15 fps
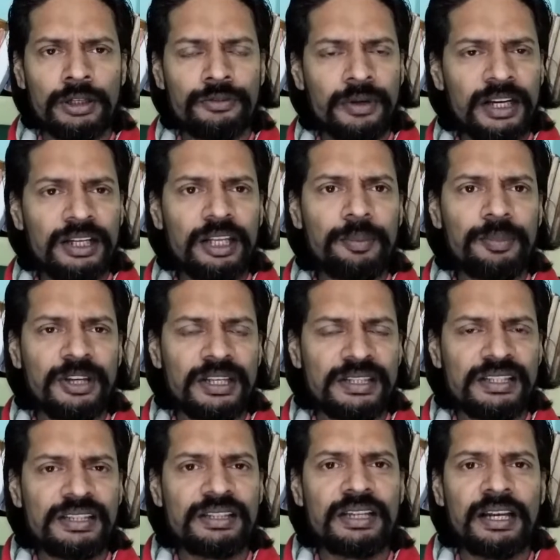20
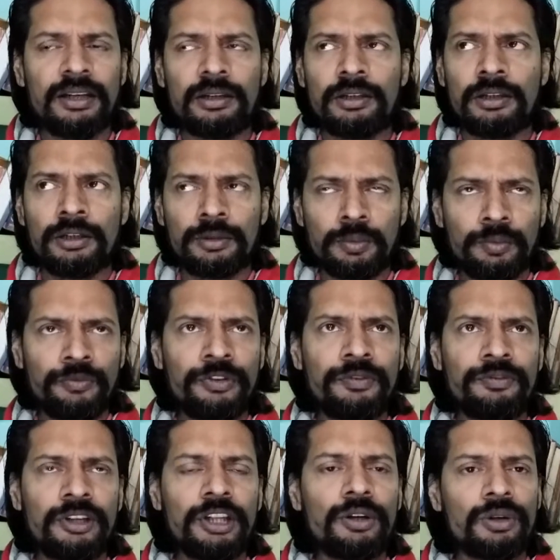pages, then
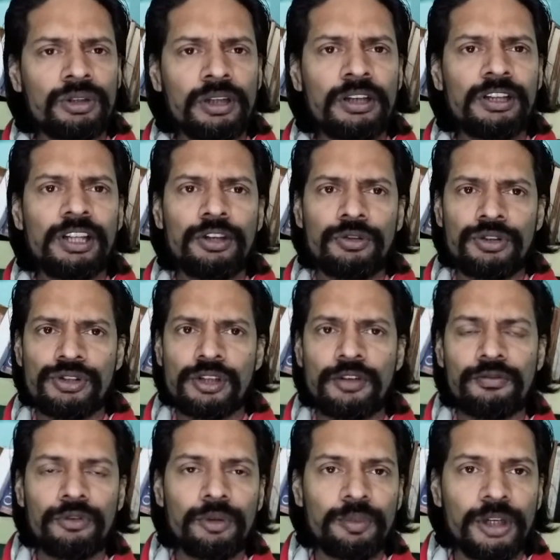50 or 30 question
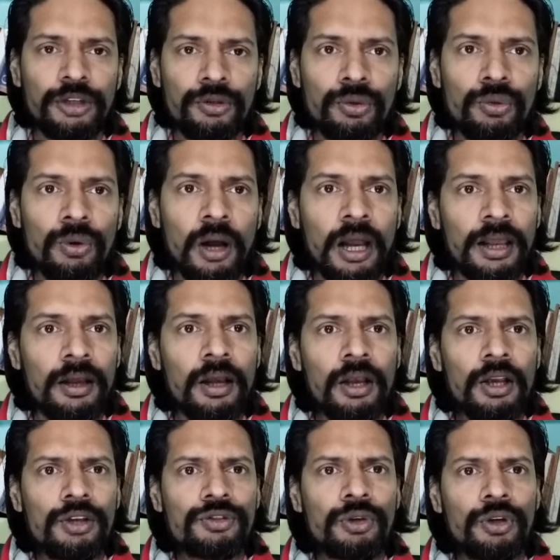would be too high.
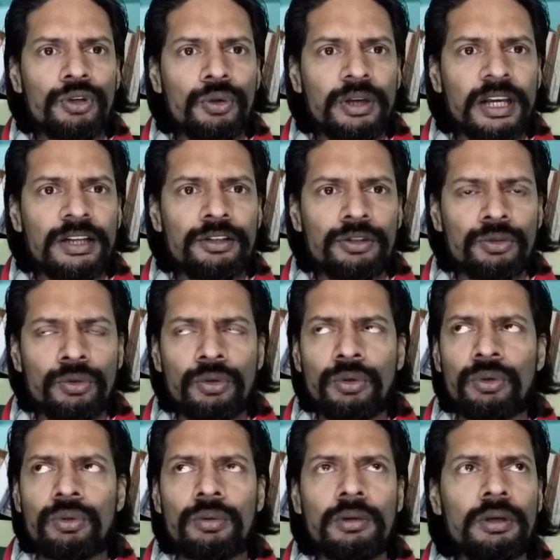So you can
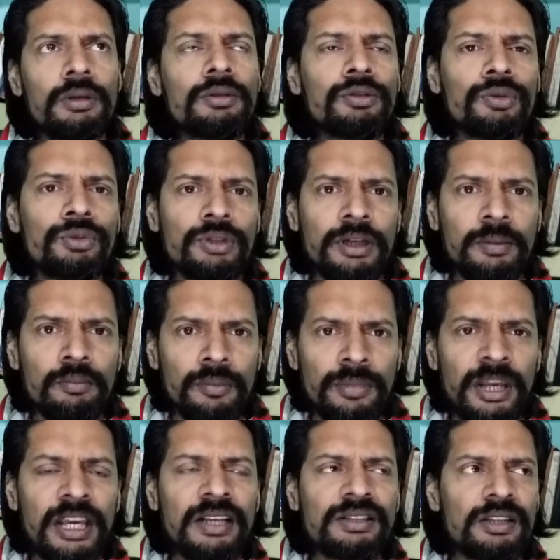do to
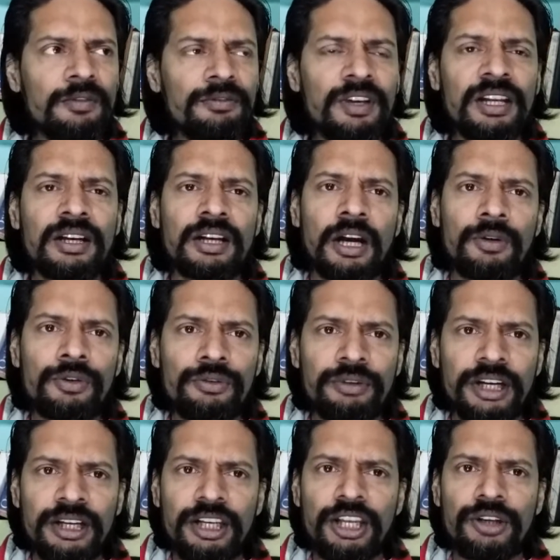make somewhere around
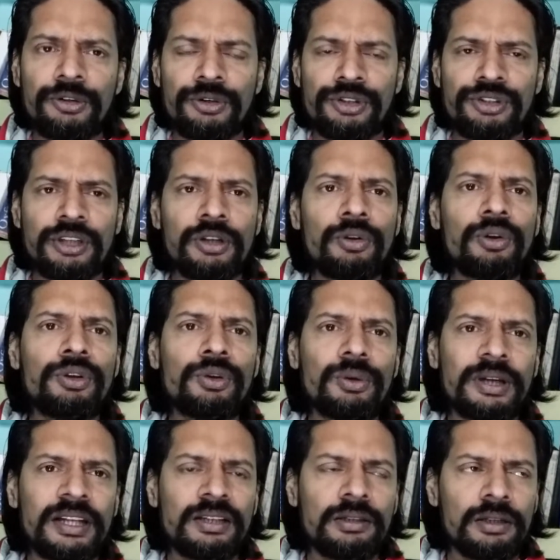20 question, or you
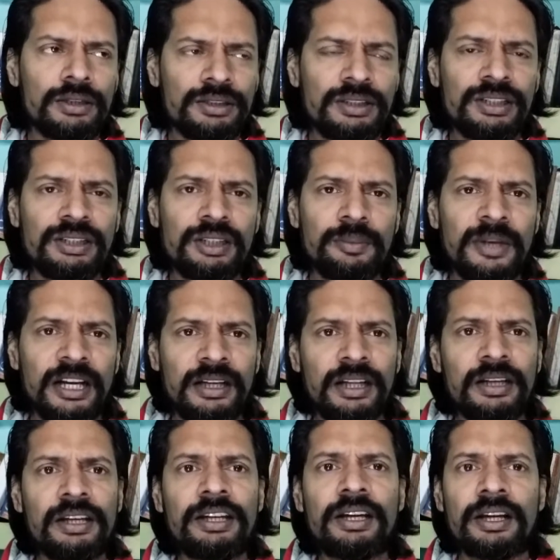can
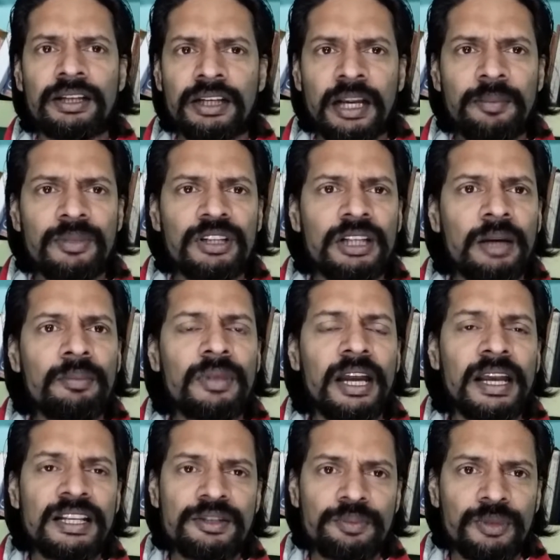systematically attempt them
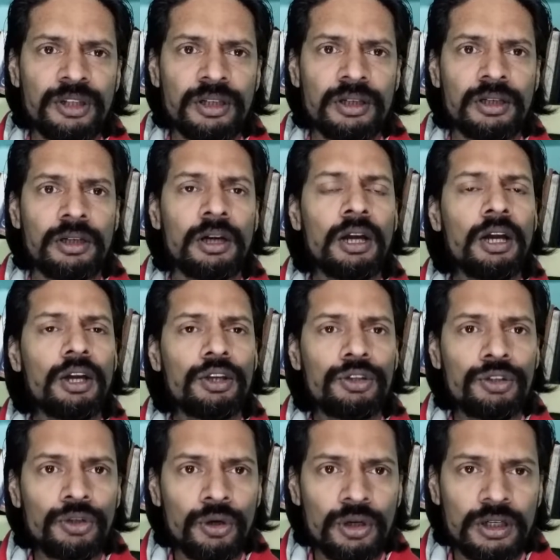as per
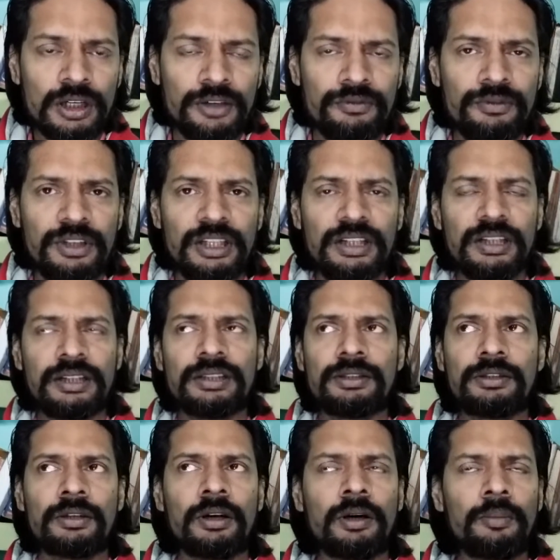your convenience.
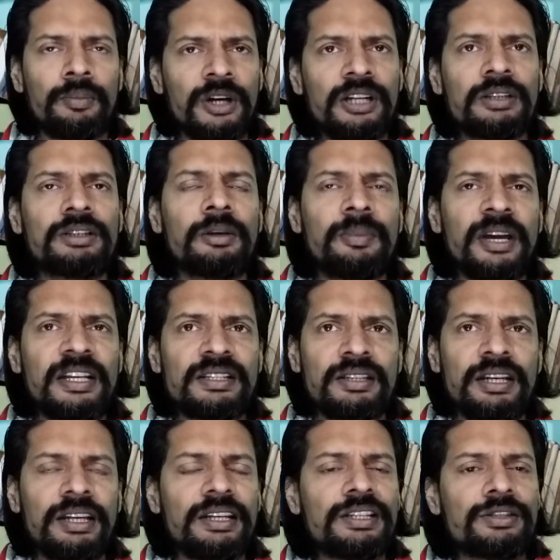But the best
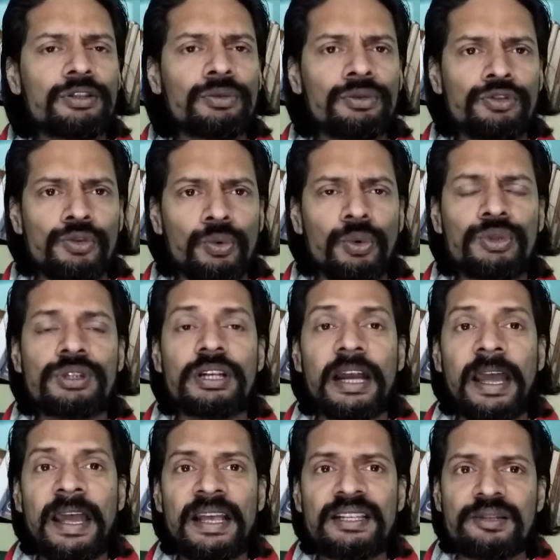thing is to choose
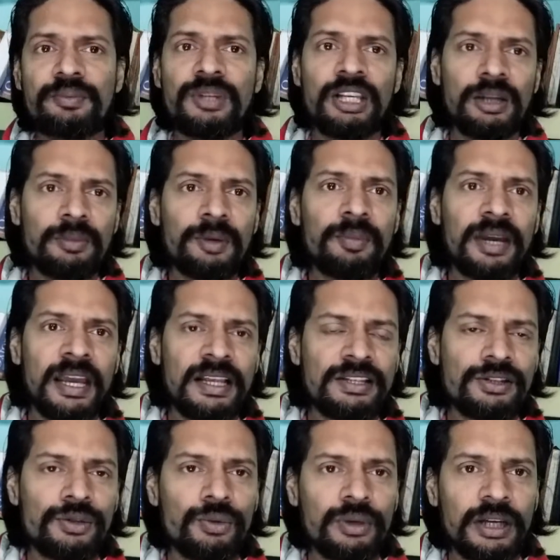as minimum as
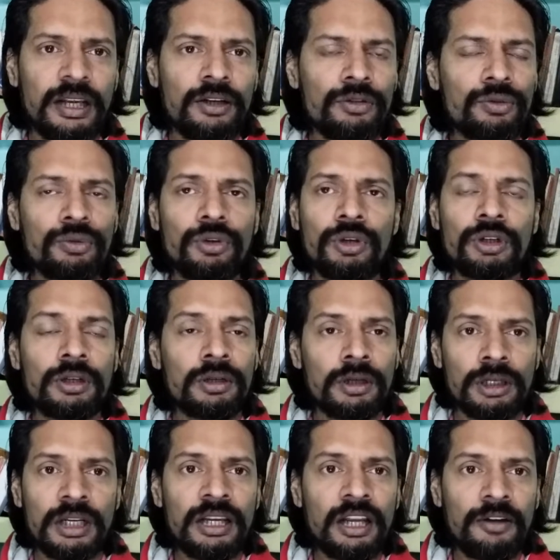you can. Do not
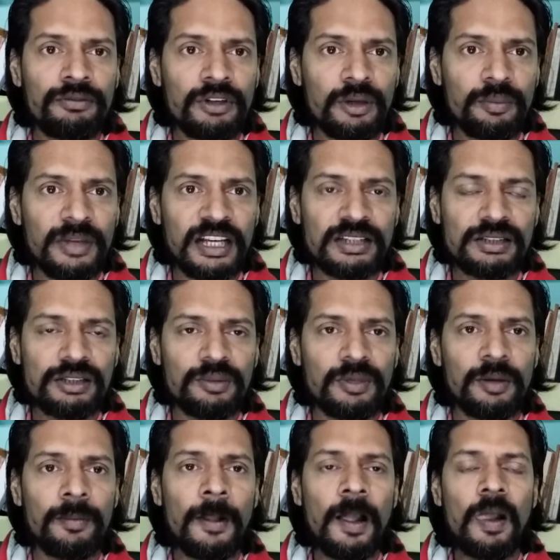run after
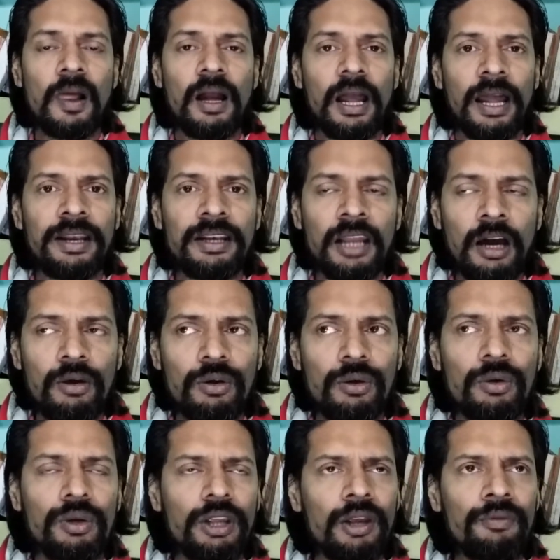maximum. And
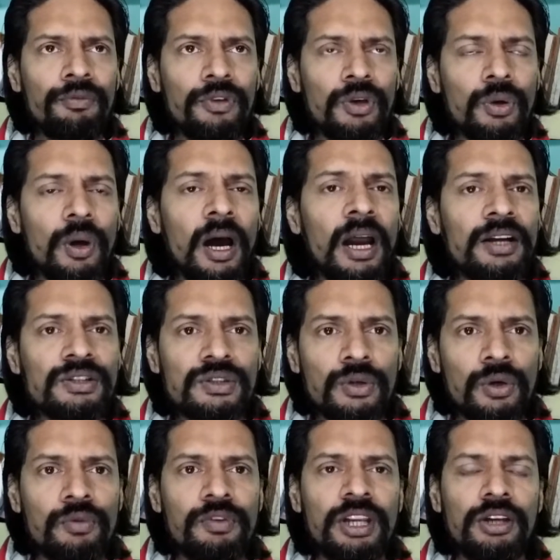now if you are
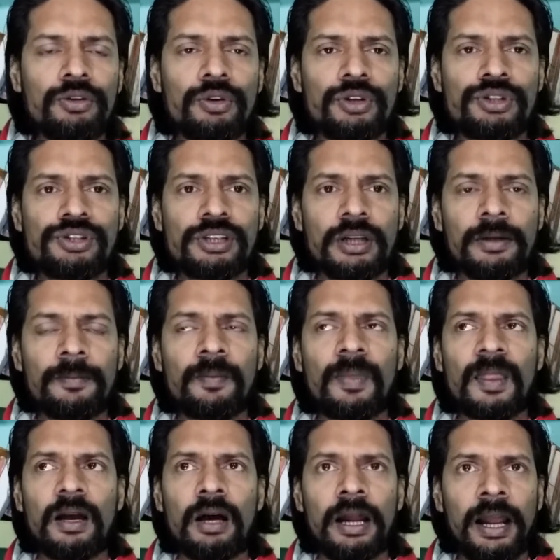solving question,
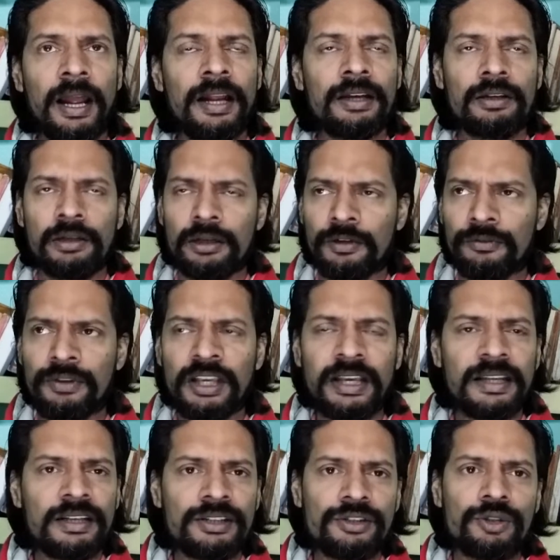and we
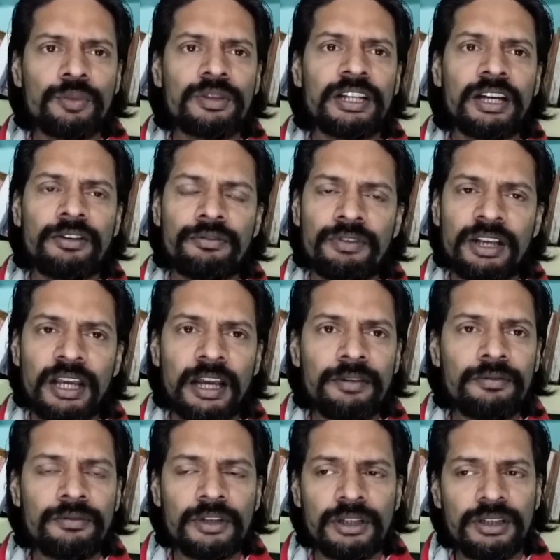can assume that we
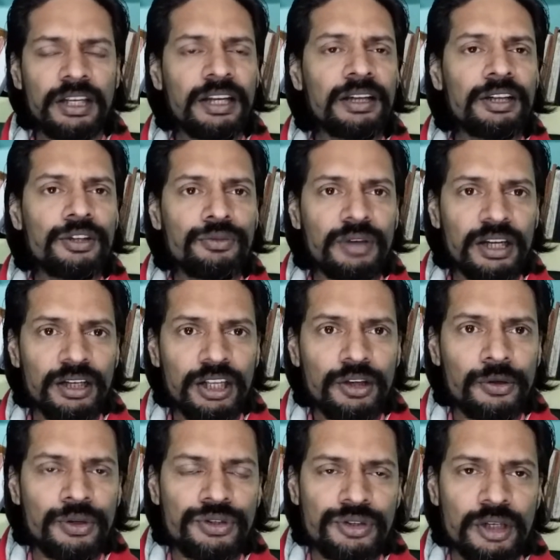have taken 20
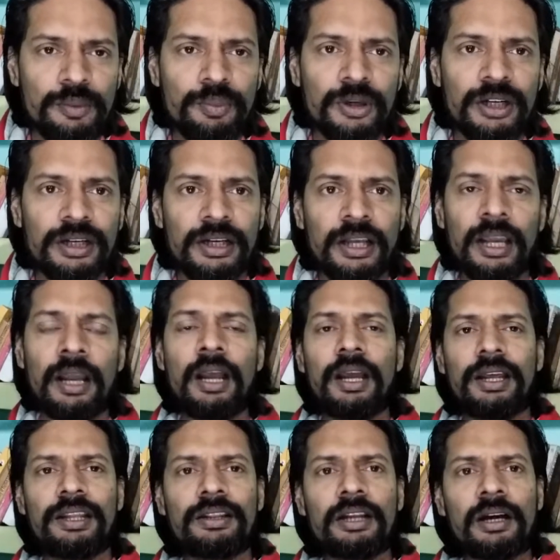question per day.
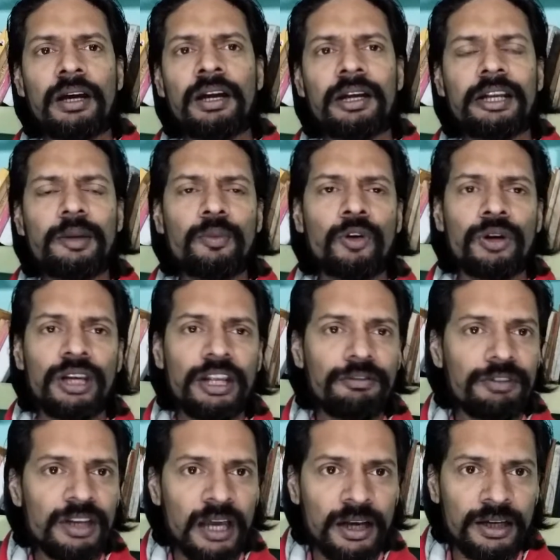In the early morning
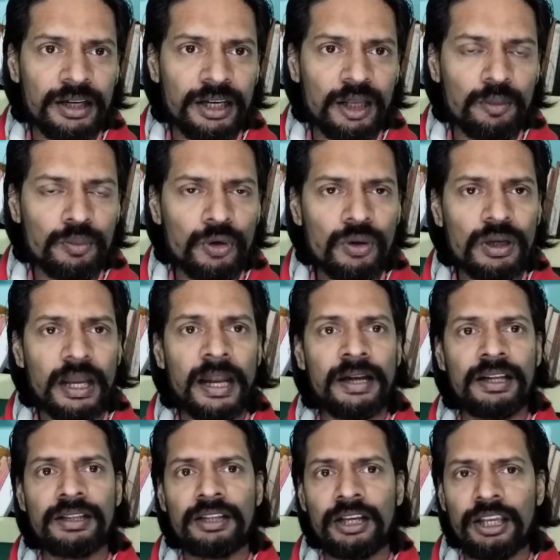we are reading book, and
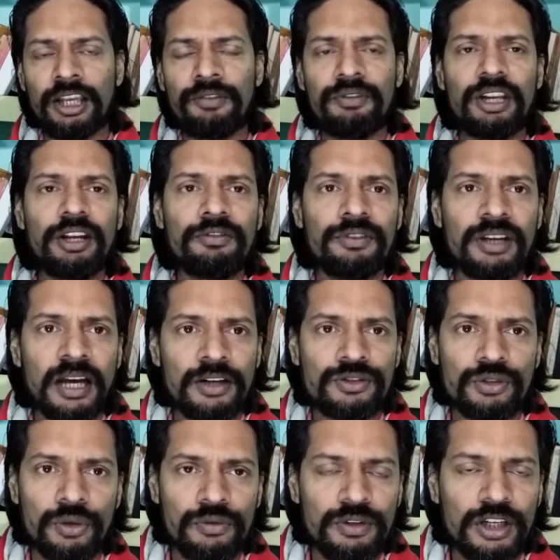in the evening we are
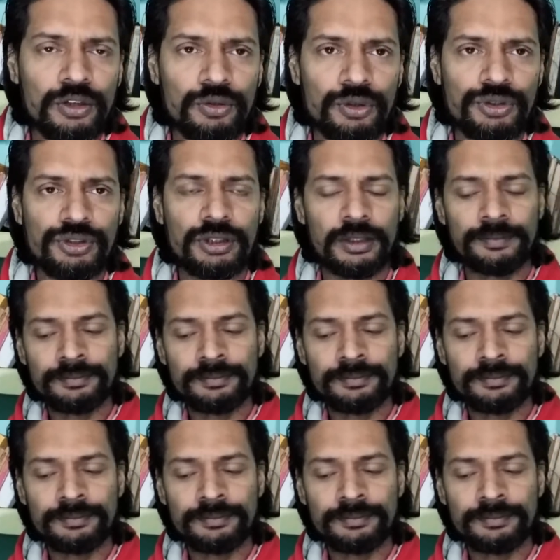solving question,